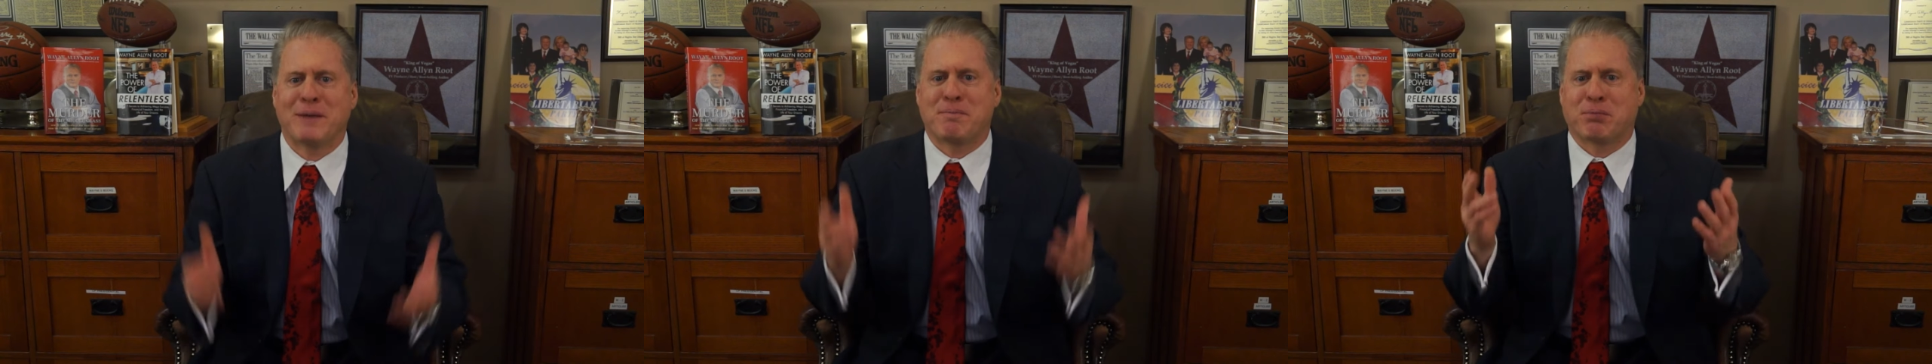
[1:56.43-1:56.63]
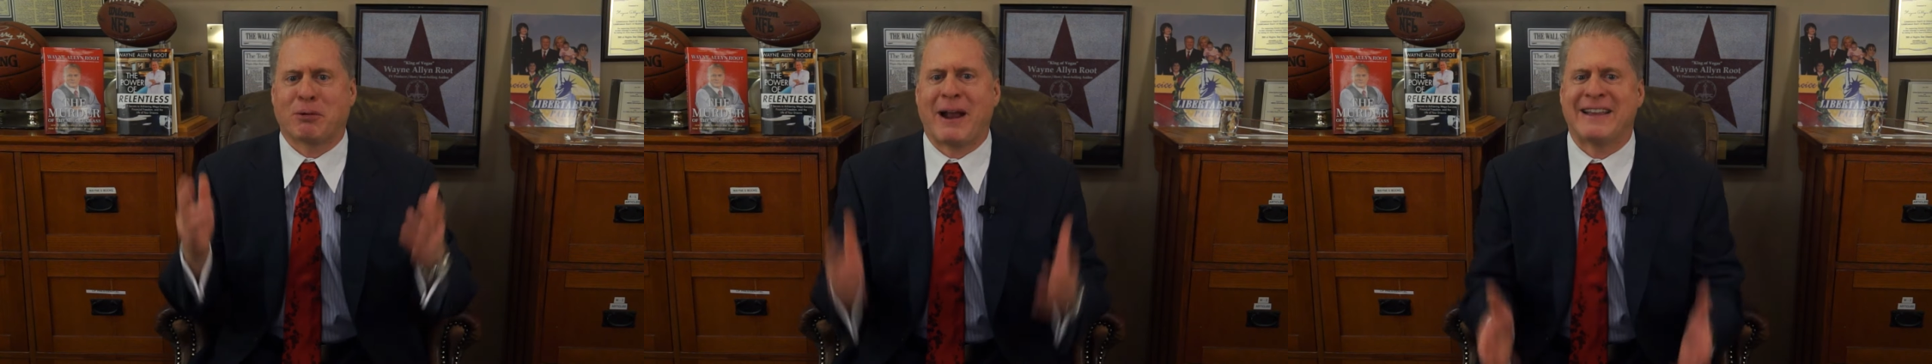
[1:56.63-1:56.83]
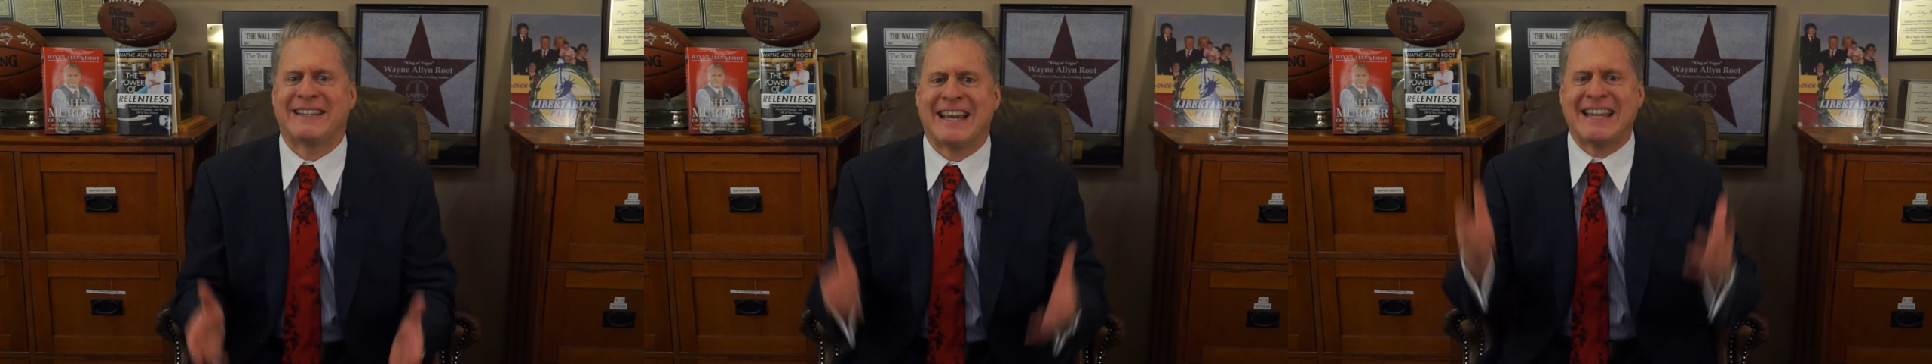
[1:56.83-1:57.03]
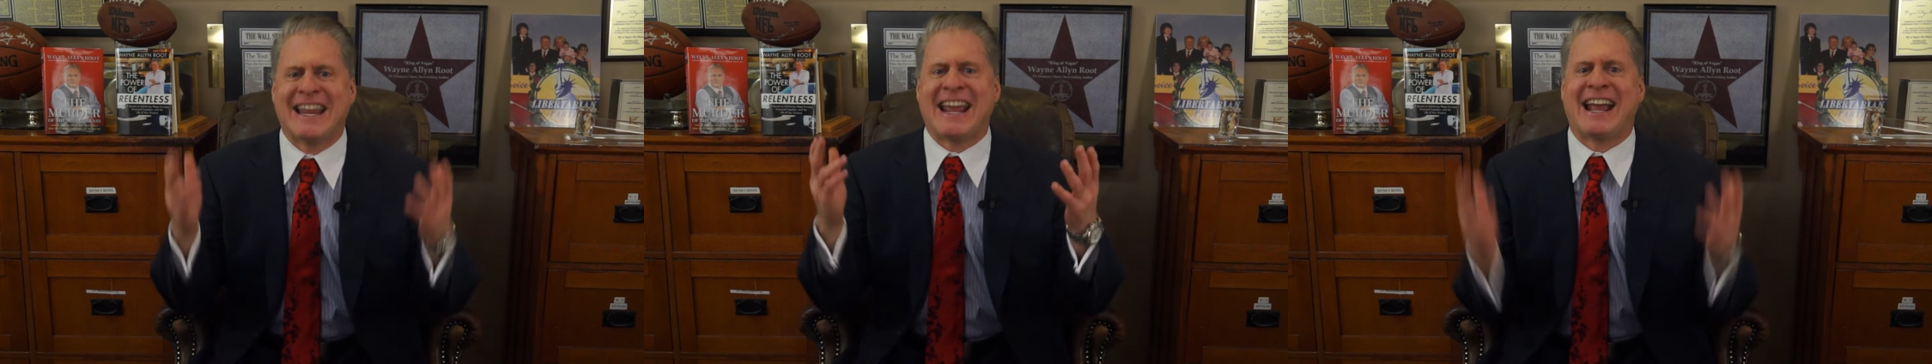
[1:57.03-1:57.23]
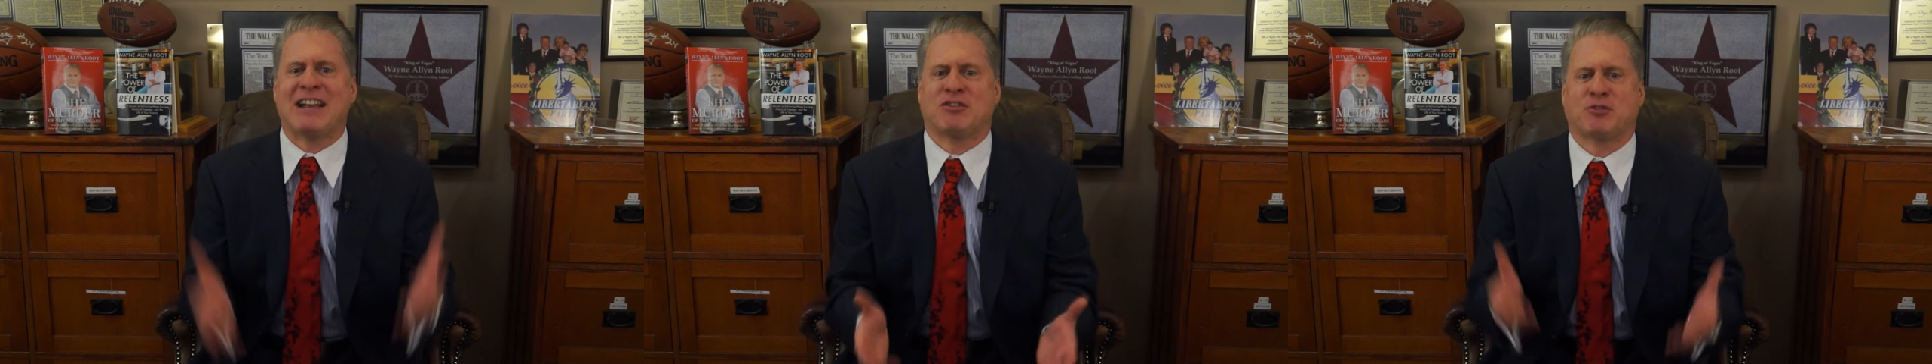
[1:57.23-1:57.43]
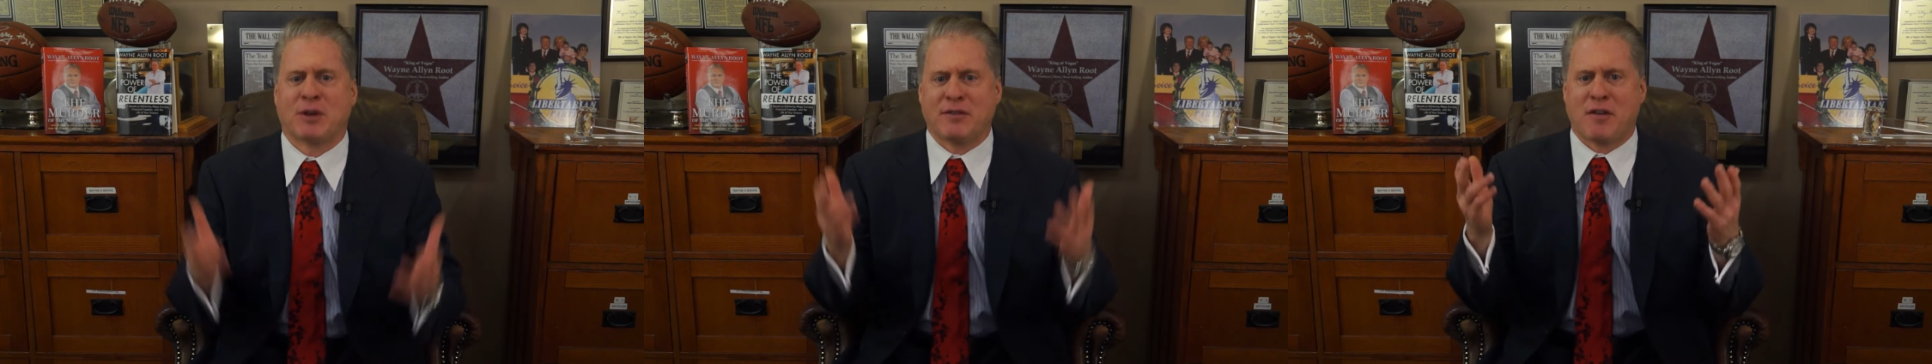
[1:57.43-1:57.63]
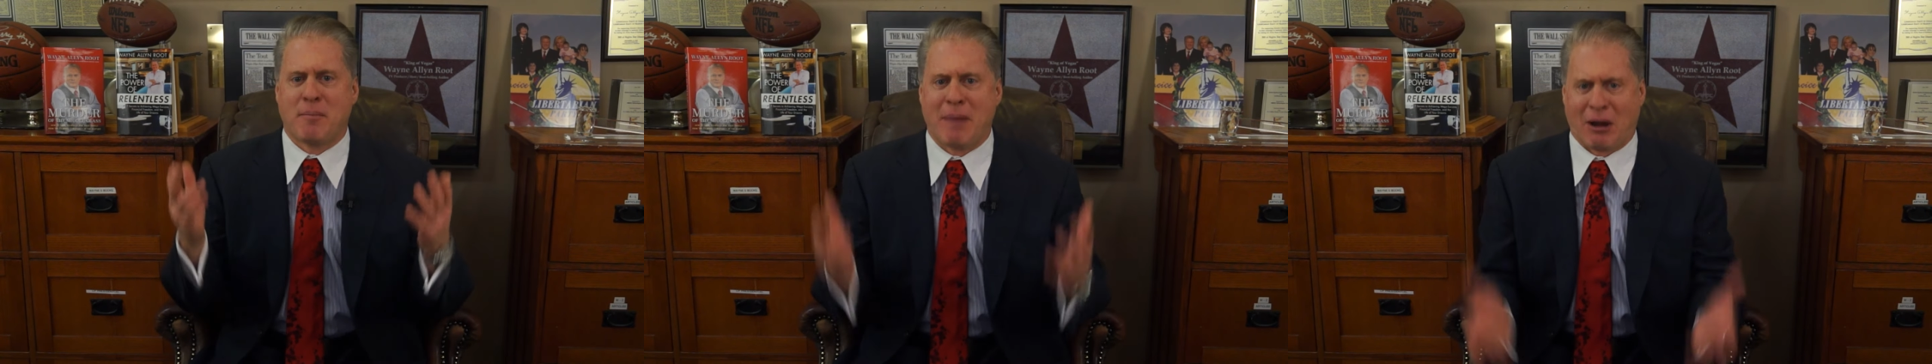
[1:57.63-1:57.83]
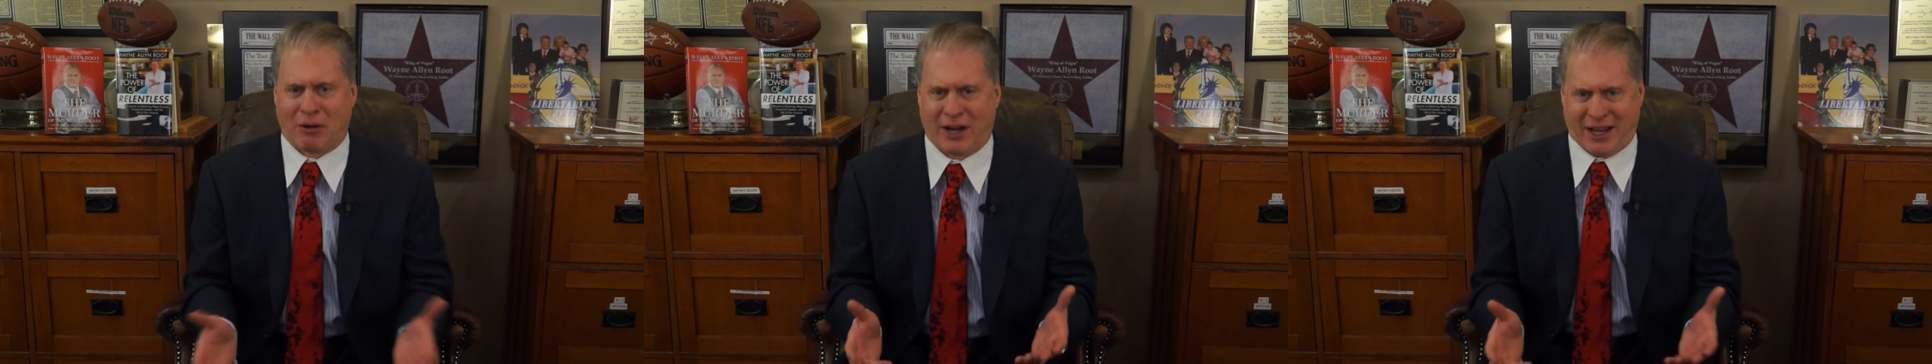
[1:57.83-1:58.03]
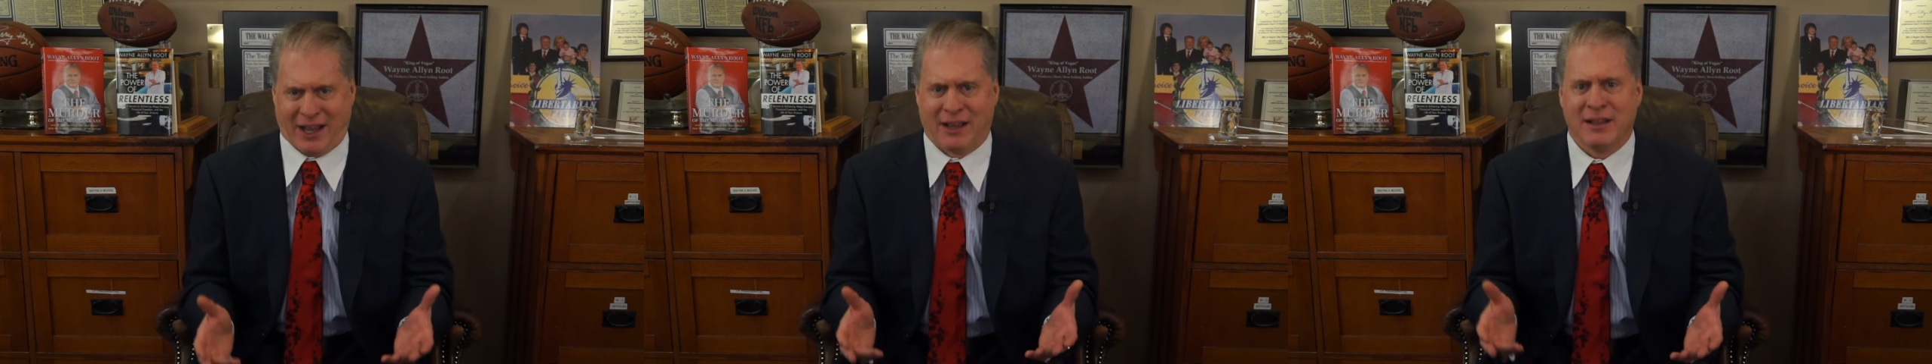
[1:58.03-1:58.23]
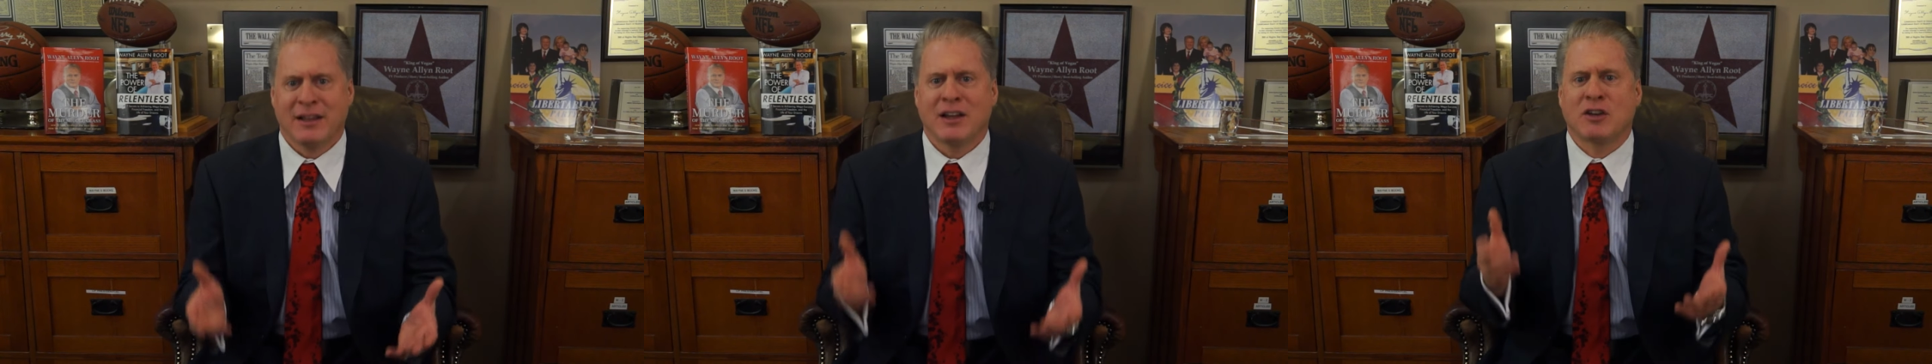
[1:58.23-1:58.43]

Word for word: president in the history of America